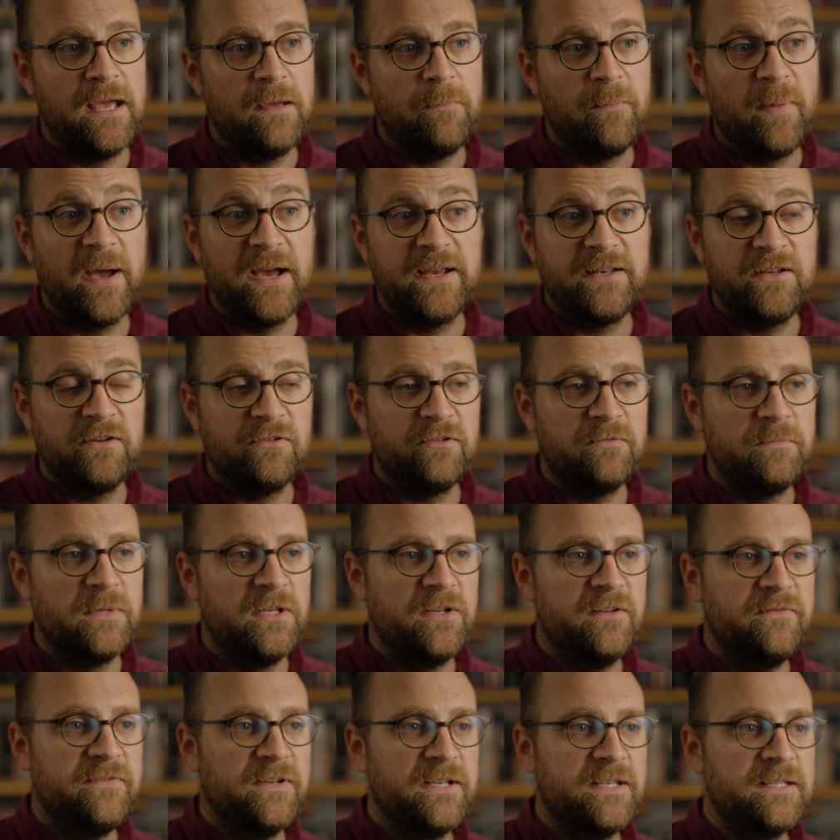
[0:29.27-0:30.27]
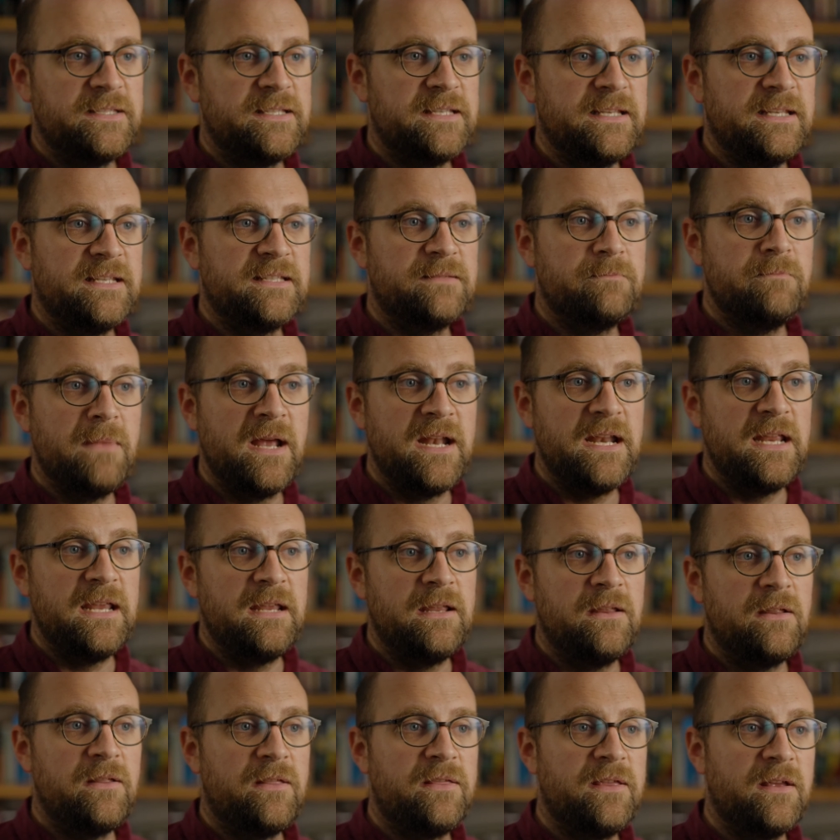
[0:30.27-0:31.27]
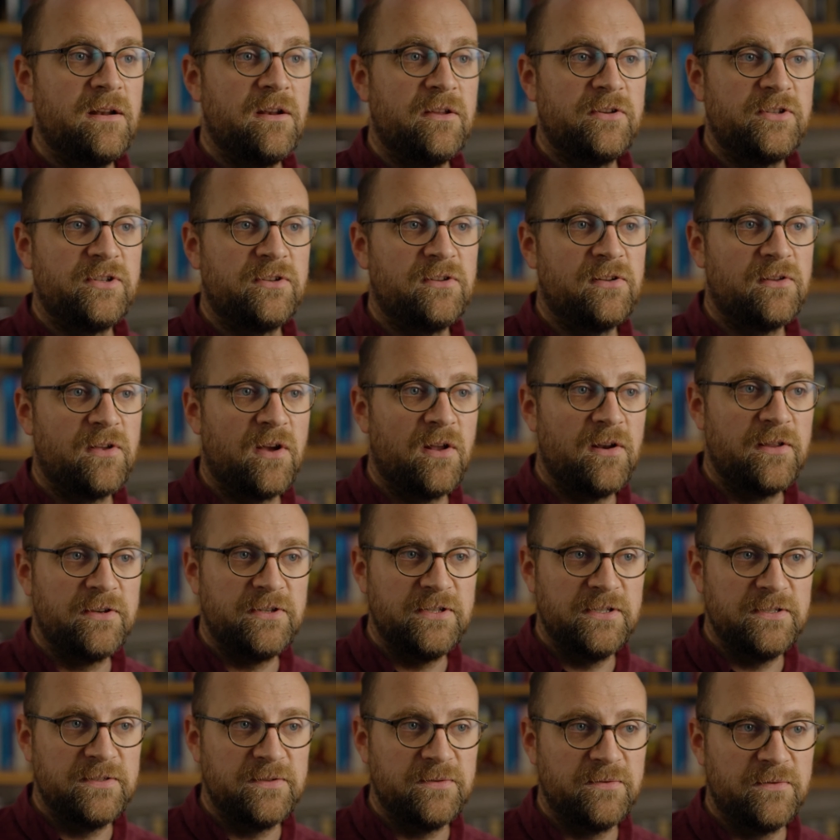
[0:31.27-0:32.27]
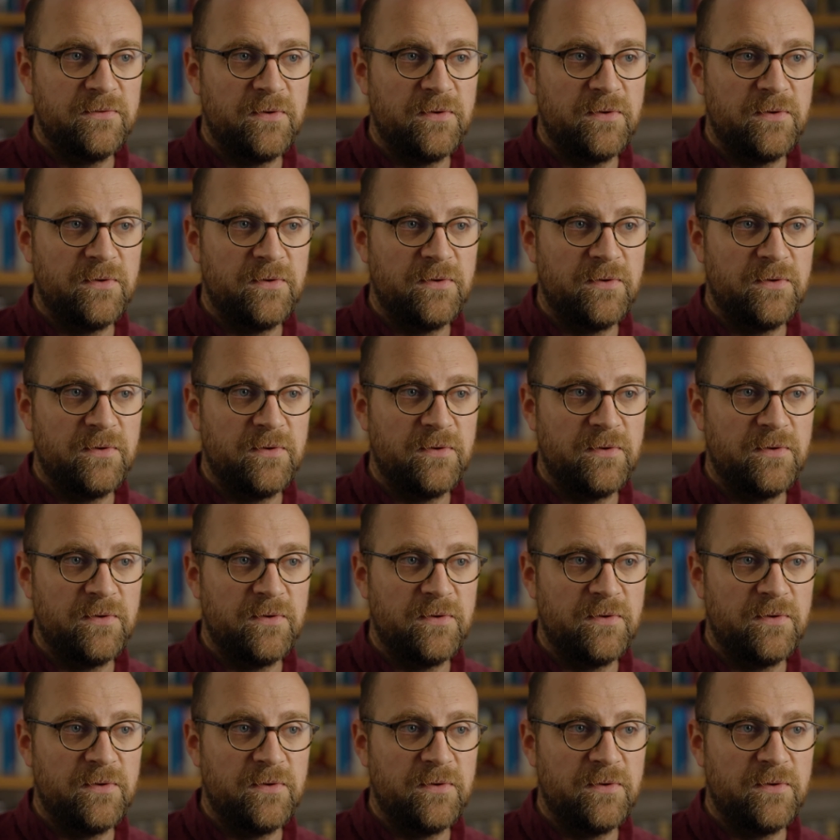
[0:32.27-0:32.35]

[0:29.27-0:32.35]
by Durham University, as many theological colleges